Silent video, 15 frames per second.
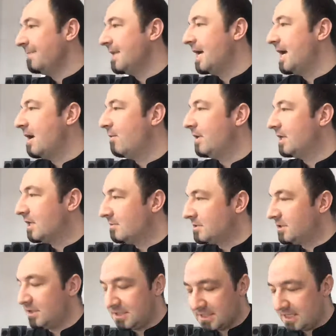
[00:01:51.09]
When it comes
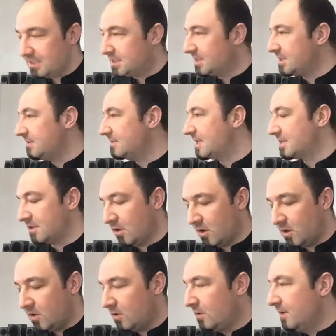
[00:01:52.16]
to design systems as a
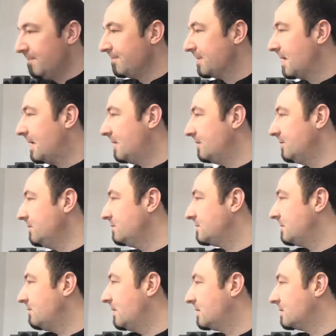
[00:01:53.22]
whole, I'll use
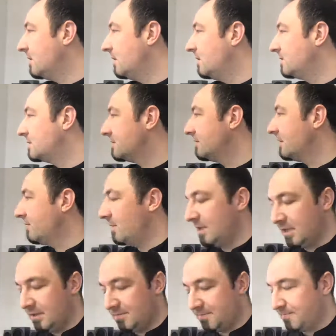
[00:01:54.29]
a red color so that we
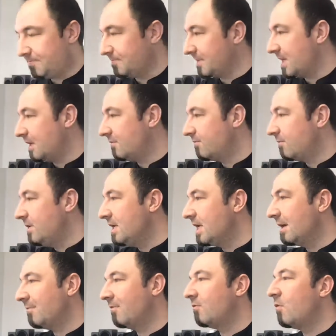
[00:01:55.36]
can kind of
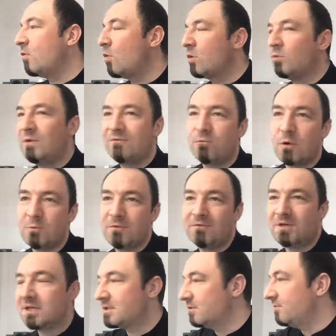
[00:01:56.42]
recap of what we've
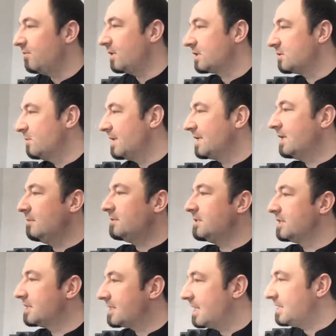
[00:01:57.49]
done so far. So when it comes to
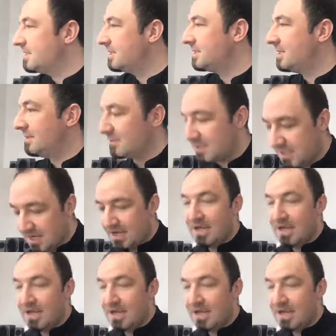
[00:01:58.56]
design systems,